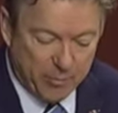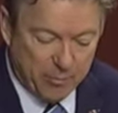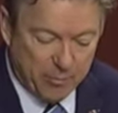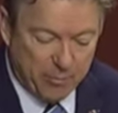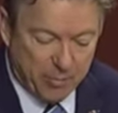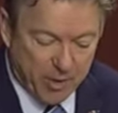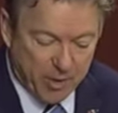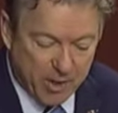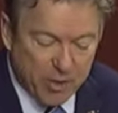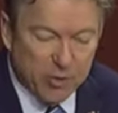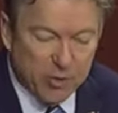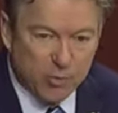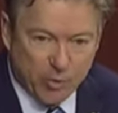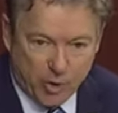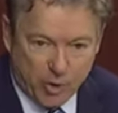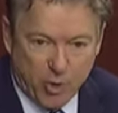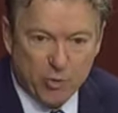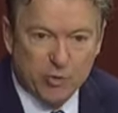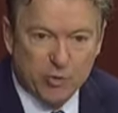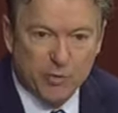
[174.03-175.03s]
But here's what
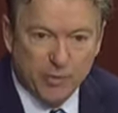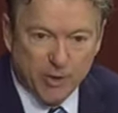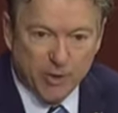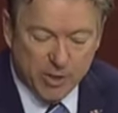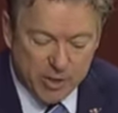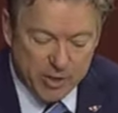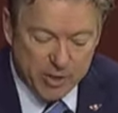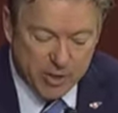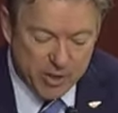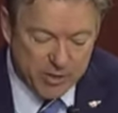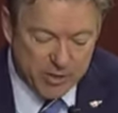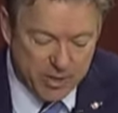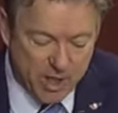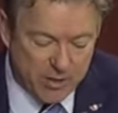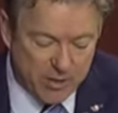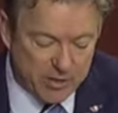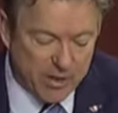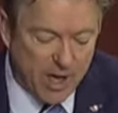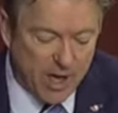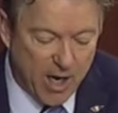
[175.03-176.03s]
ultimately she
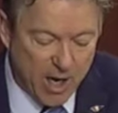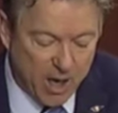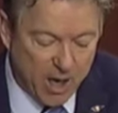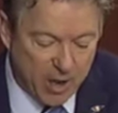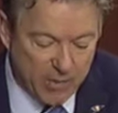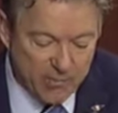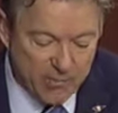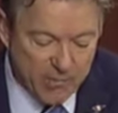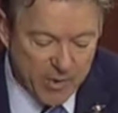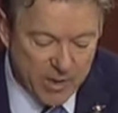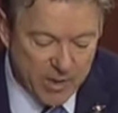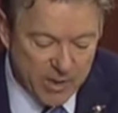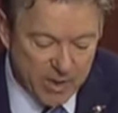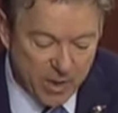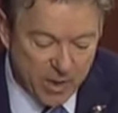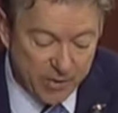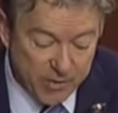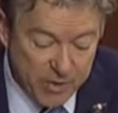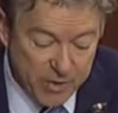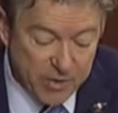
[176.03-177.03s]
says now.
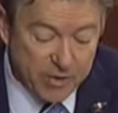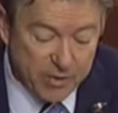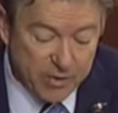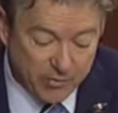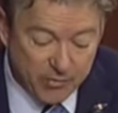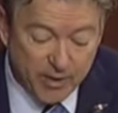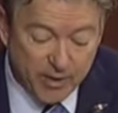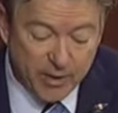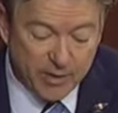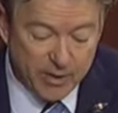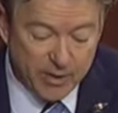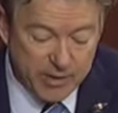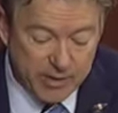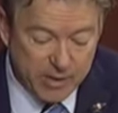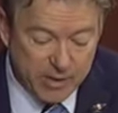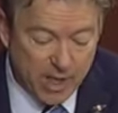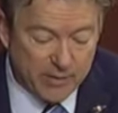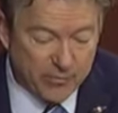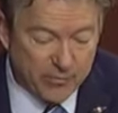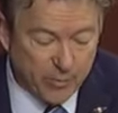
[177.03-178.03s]
And this is a very
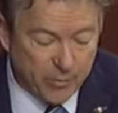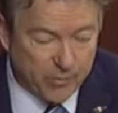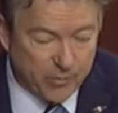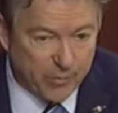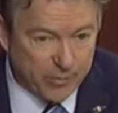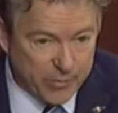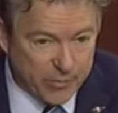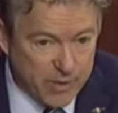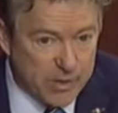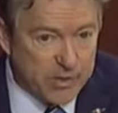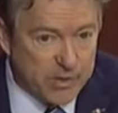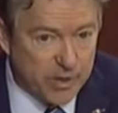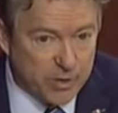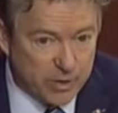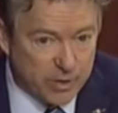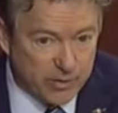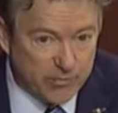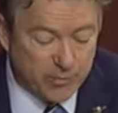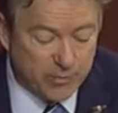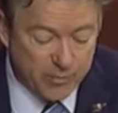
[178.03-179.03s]
insightful
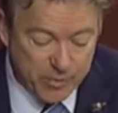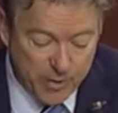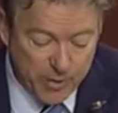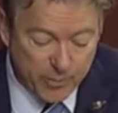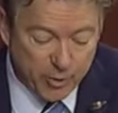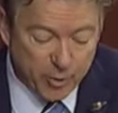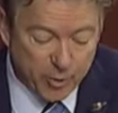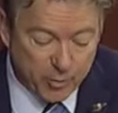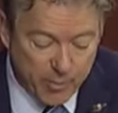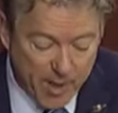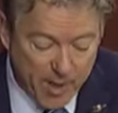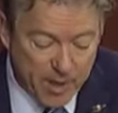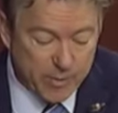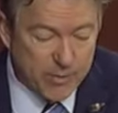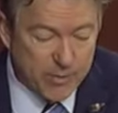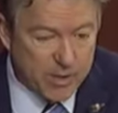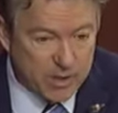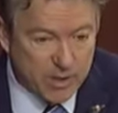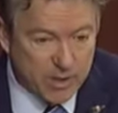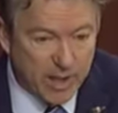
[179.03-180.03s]
decision from someone who made a
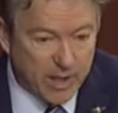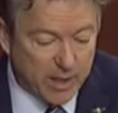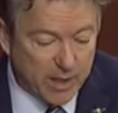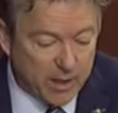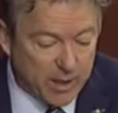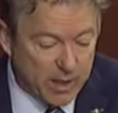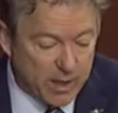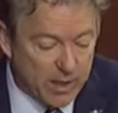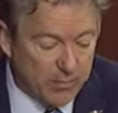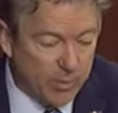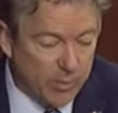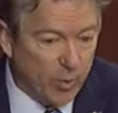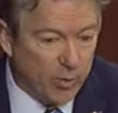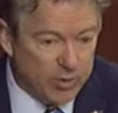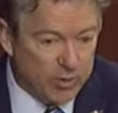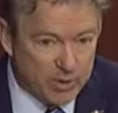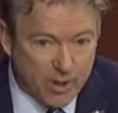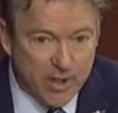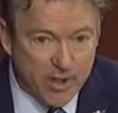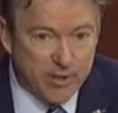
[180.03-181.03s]
mistake but
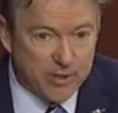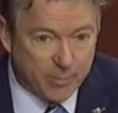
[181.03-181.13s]
was led to